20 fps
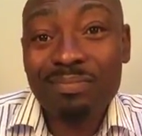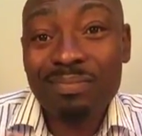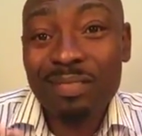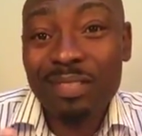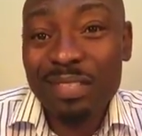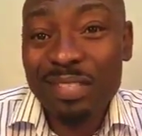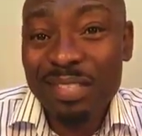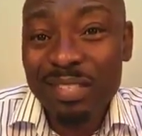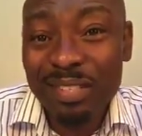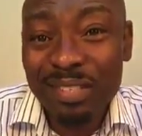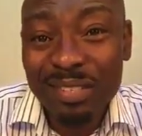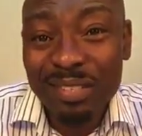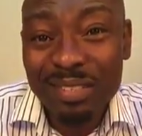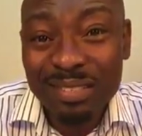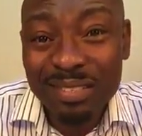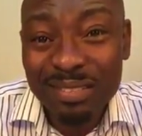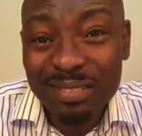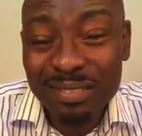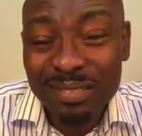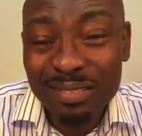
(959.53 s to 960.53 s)
does not
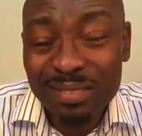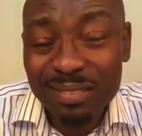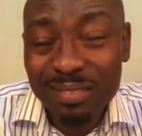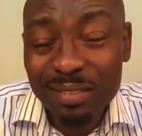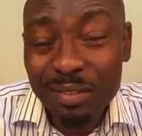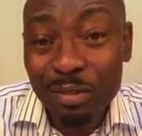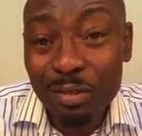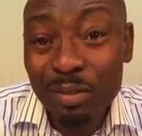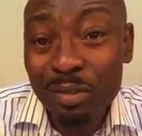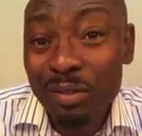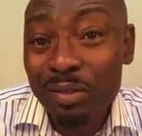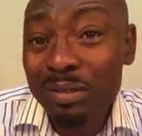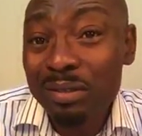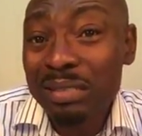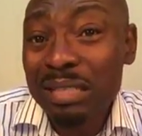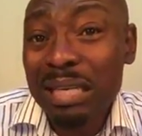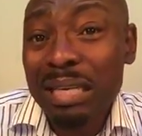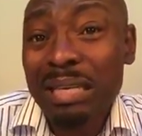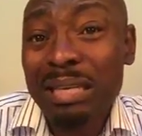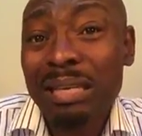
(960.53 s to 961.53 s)

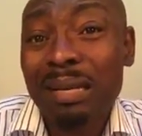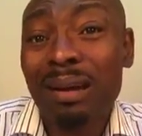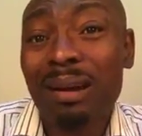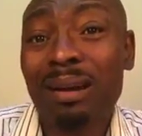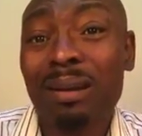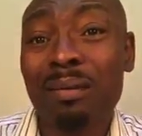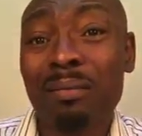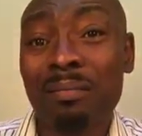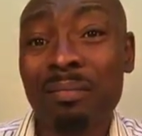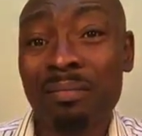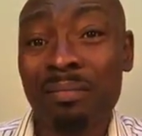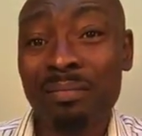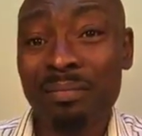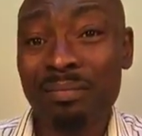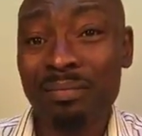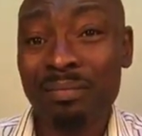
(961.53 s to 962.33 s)
connote any harm.